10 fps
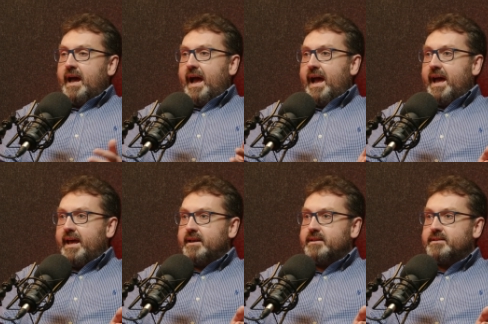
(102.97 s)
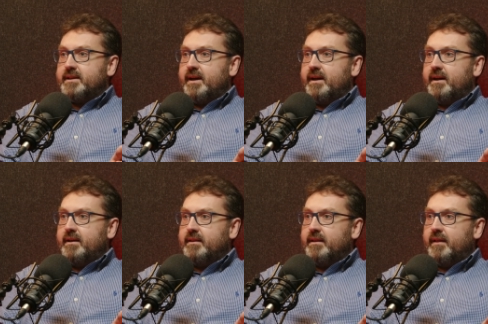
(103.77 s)
And
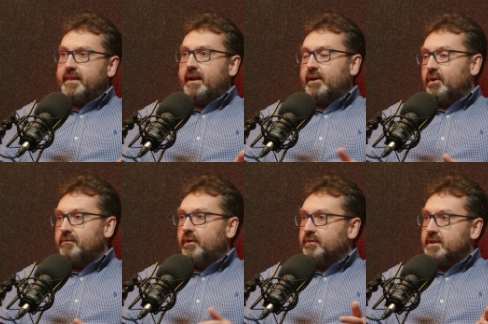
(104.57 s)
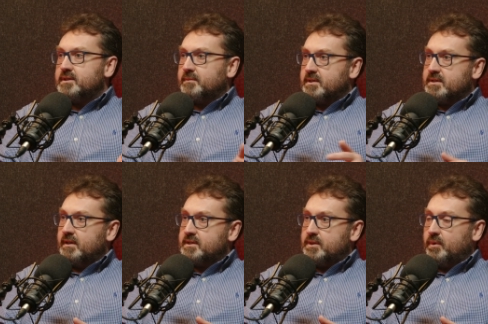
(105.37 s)
then I got involved in some
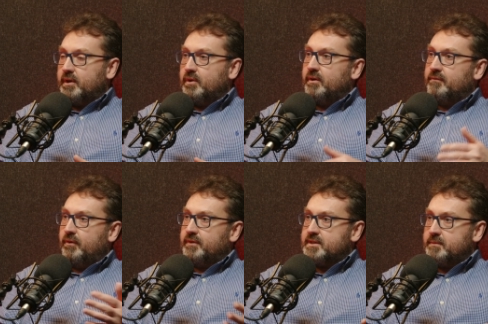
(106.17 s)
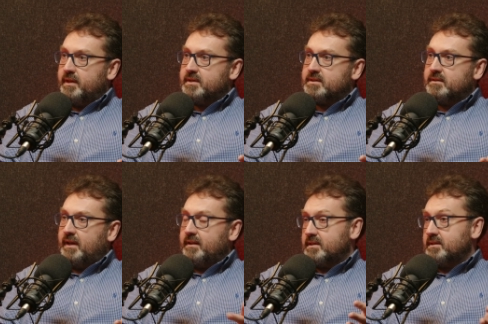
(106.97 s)
consultancy work and got involved in some
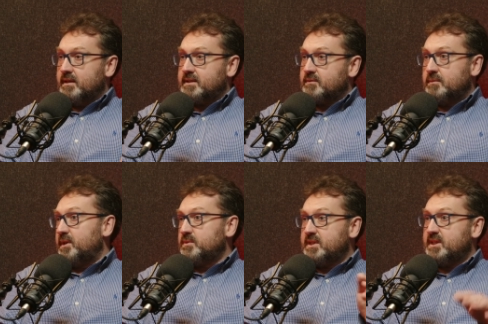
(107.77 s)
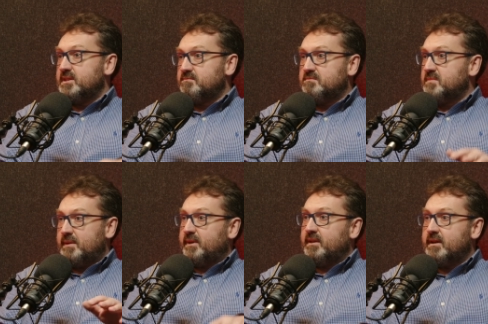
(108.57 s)
other startups. So my 20s,
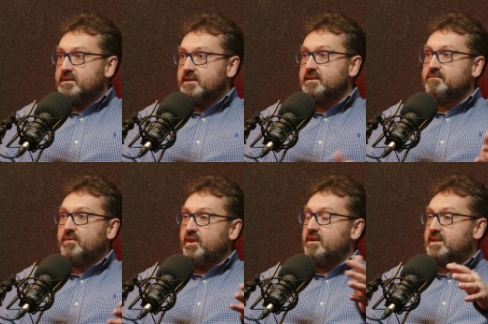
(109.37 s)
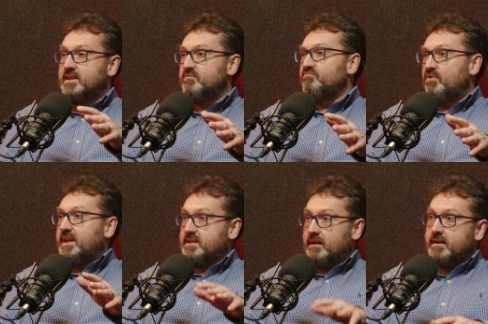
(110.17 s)
semiconductors, 30s,
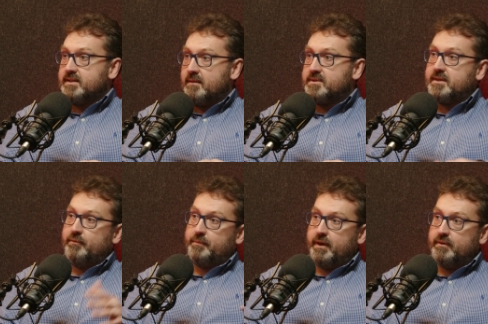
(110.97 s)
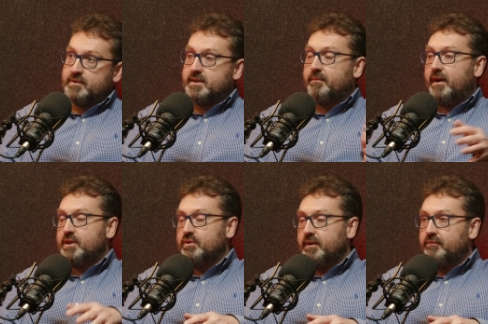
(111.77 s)
really startups, some of my own, some that I
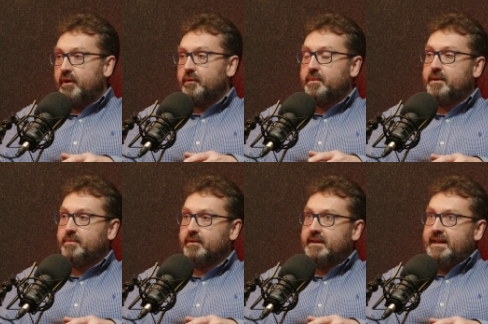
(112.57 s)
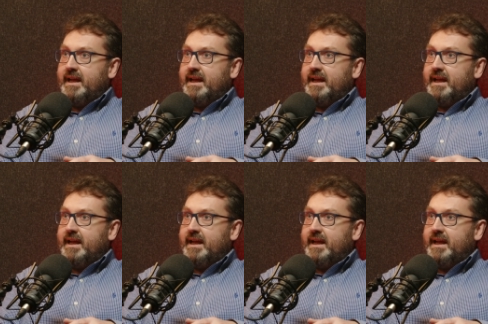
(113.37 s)
joined for other people.